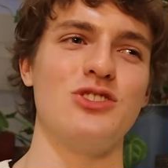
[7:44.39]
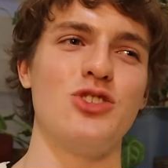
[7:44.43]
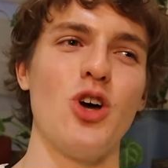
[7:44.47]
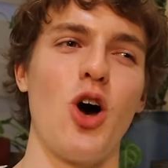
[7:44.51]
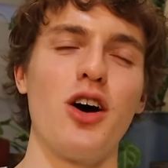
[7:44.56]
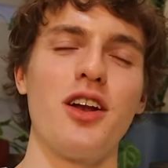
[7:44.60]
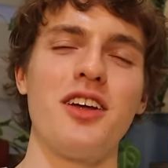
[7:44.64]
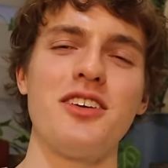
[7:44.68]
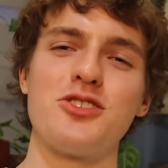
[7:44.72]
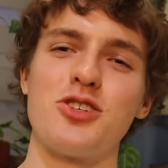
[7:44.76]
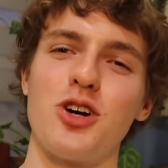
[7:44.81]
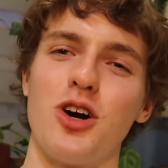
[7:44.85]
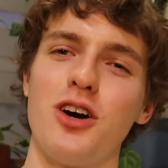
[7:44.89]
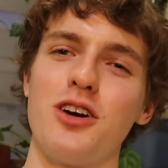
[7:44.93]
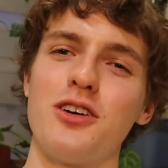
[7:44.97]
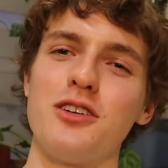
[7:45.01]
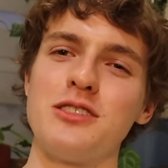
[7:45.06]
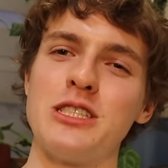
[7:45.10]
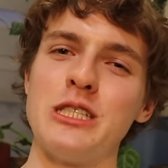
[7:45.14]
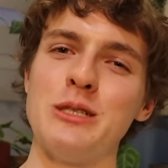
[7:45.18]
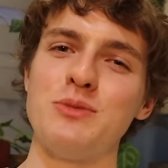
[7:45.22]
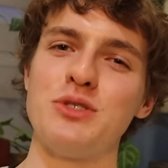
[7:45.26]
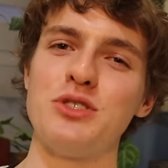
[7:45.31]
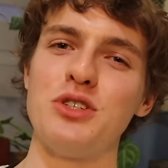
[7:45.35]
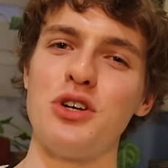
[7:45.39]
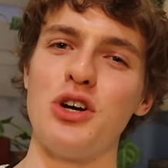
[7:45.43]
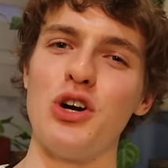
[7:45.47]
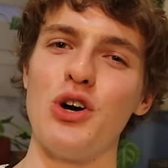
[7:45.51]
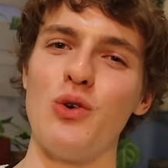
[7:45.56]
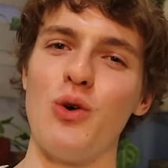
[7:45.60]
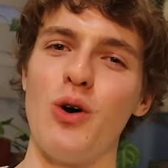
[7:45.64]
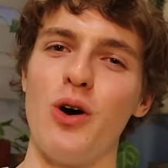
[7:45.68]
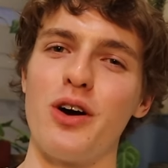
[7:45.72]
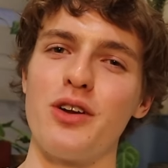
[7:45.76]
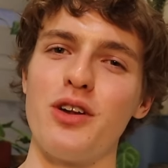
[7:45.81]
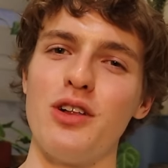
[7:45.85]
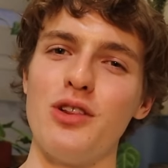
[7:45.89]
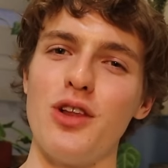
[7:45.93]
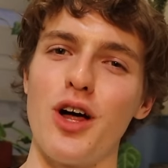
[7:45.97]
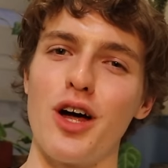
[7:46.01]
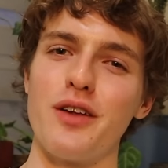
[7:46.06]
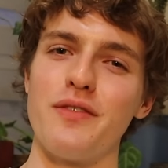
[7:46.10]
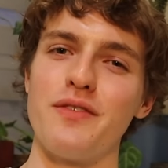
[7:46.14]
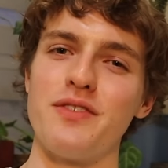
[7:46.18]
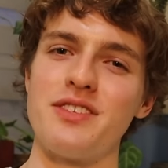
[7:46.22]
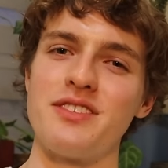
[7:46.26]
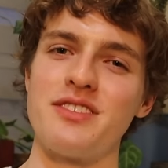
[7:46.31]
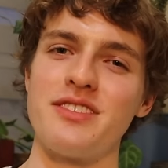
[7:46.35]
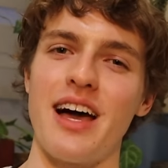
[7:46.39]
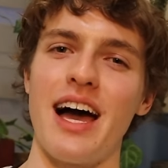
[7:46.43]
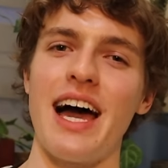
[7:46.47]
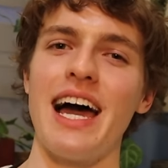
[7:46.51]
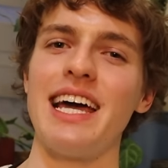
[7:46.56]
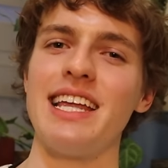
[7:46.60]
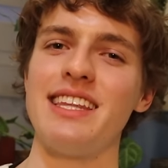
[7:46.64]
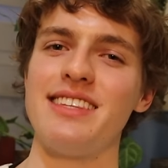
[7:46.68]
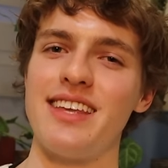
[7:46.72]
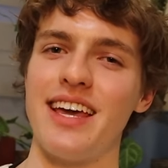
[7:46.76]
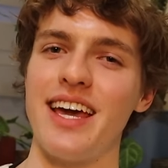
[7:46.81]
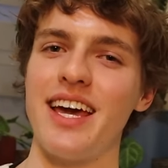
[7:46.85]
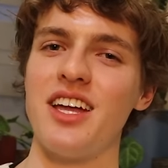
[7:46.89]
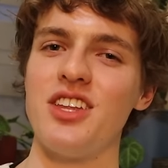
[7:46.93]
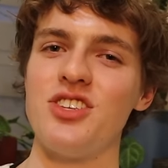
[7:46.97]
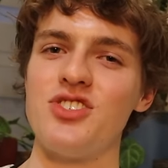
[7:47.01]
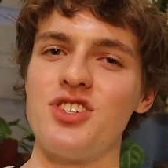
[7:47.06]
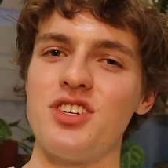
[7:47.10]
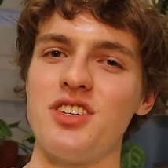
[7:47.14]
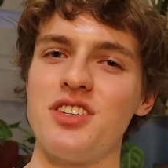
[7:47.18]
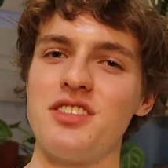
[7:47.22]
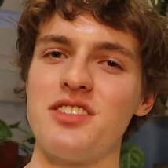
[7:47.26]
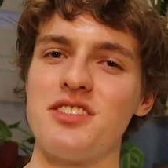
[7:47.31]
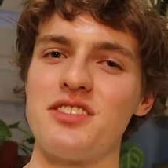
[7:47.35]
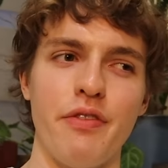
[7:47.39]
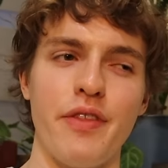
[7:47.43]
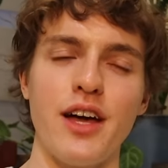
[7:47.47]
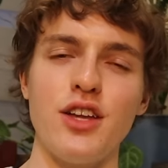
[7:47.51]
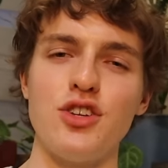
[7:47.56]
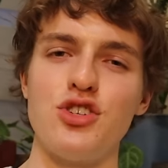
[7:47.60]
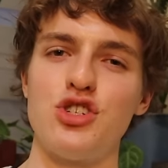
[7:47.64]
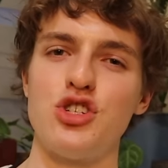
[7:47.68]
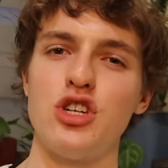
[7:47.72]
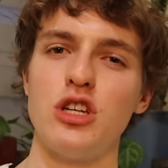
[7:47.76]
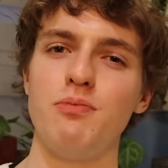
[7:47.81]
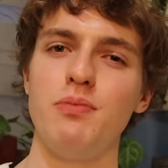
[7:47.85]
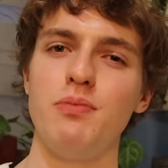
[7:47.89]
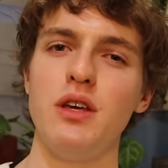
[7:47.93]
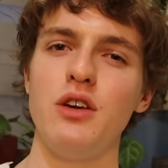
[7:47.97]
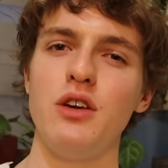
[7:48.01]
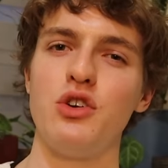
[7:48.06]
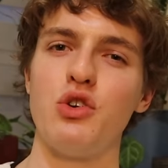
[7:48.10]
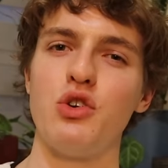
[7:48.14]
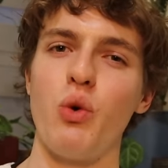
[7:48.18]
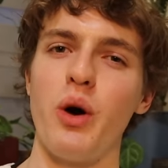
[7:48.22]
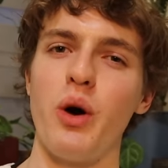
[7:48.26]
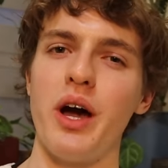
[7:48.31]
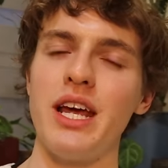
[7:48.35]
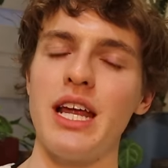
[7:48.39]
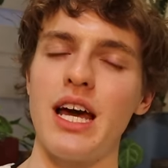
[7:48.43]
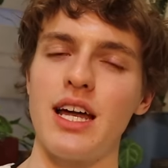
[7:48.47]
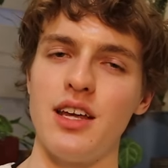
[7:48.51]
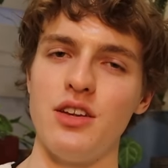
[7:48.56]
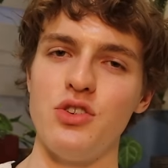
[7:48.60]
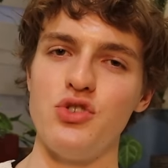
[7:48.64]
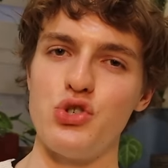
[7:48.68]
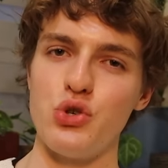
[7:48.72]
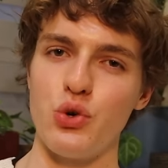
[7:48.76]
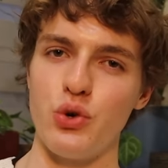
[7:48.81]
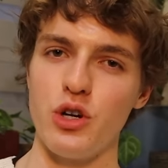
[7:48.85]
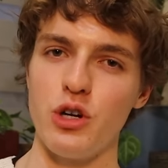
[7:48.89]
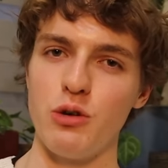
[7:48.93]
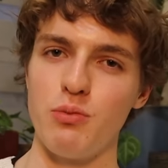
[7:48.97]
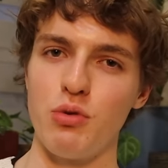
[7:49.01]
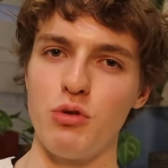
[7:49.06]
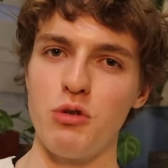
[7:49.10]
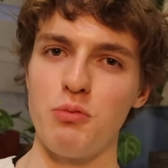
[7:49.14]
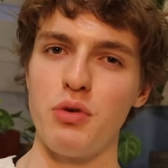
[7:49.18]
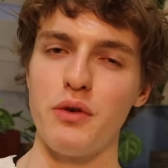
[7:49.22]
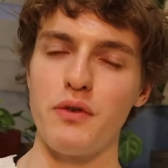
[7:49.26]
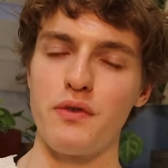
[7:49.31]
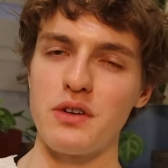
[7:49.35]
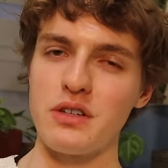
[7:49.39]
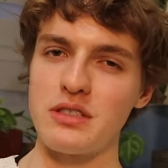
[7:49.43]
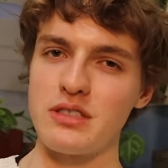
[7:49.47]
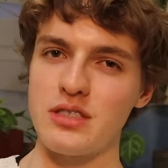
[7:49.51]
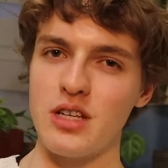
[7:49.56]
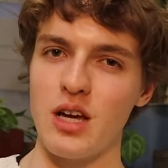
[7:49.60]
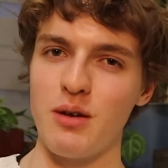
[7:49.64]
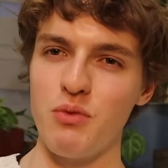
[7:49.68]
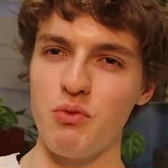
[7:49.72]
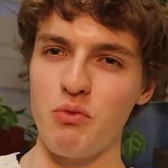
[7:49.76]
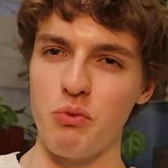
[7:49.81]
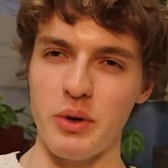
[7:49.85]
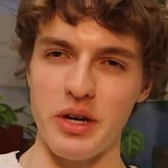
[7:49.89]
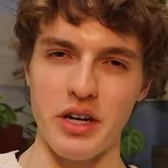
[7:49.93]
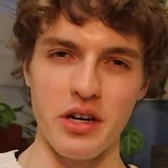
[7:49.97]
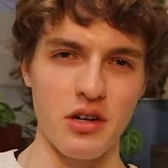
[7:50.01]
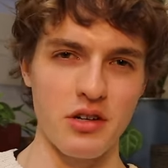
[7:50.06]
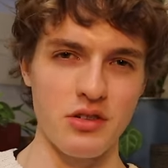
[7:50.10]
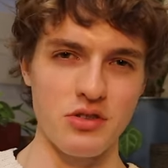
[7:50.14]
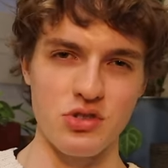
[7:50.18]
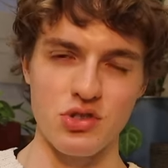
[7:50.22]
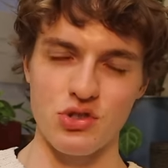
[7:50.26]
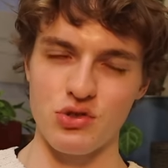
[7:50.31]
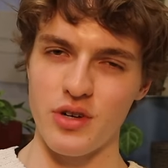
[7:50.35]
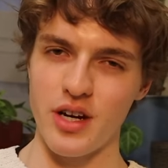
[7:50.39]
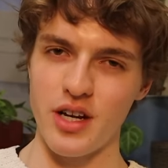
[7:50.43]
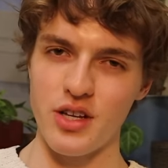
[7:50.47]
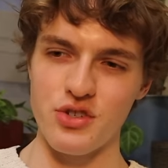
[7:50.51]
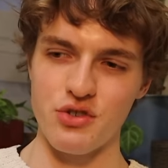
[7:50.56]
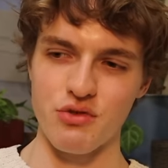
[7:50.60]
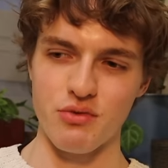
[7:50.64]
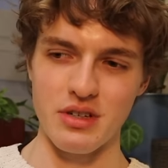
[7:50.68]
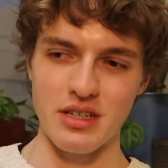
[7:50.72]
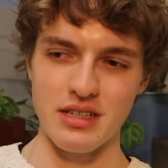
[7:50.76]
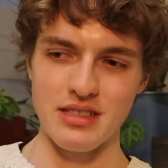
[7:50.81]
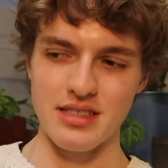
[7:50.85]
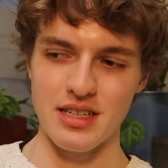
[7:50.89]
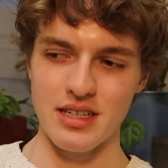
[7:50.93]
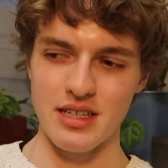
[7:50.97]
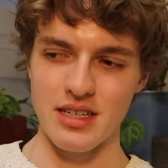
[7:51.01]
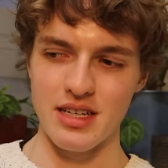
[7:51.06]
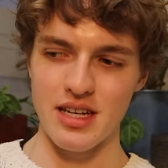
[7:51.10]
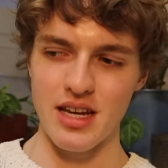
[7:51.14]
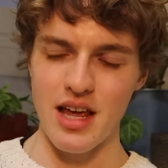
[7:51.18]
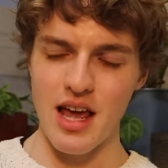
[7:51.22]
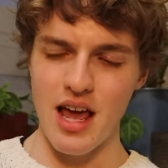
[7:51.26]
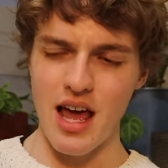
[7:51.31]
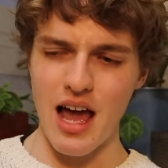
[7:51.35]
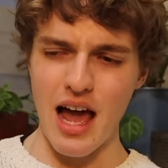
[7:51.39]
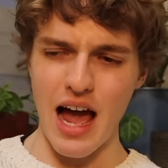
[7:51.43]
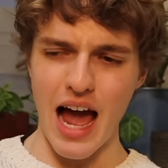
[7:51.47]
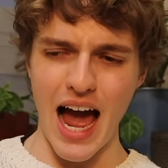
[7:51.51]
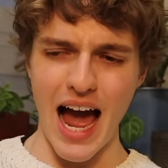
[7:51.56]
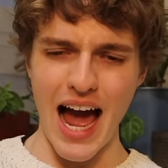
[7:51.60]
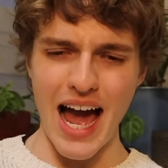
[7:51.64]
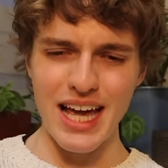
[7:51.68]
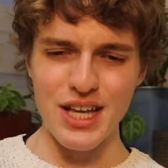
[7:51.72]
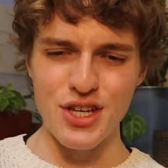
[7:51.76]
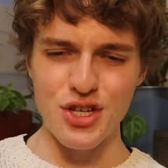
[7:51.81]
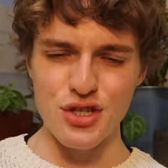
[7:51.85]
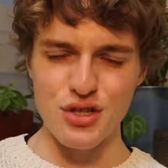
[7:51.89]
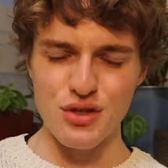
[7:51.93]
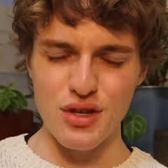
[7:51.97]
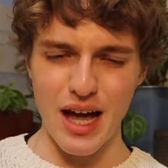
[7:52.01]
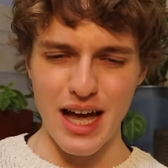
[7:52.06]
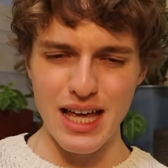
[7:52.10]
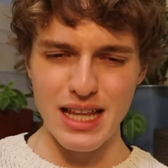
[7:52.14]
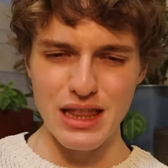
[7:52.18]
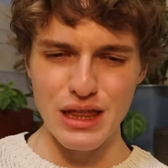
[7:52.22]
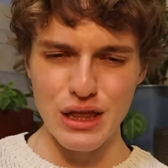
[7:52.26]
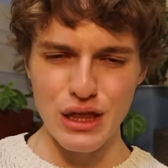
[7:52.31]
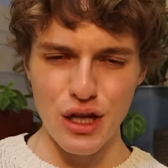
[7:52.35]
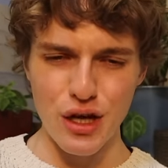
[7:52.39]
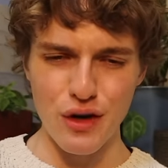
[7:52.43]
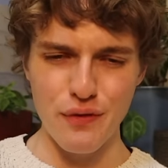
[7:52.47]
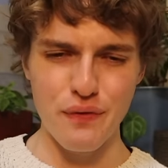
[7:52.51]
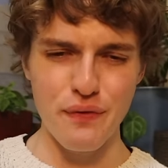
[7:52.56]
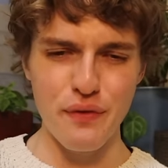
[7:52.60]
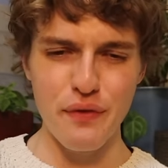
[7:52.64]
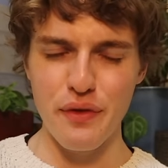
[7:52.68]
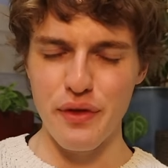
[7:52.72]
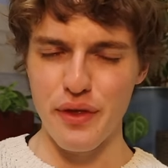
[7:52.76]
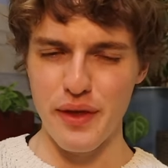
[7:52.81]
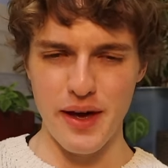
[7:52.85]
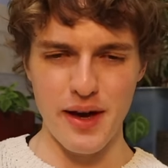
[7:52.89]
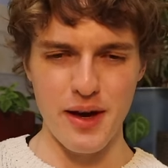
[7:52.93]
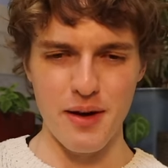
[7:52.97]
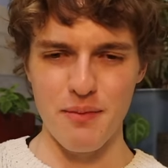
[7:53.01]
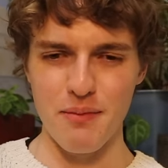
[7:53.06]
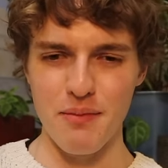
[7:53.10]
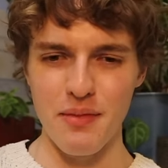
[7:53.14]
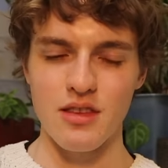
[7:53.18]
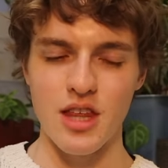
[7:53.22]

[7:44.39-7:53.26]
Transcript: Donna Tartt seems to go on a lot of side tangents that should be quite unenjoyable, but for some weird, strange reason, I just, I loved them.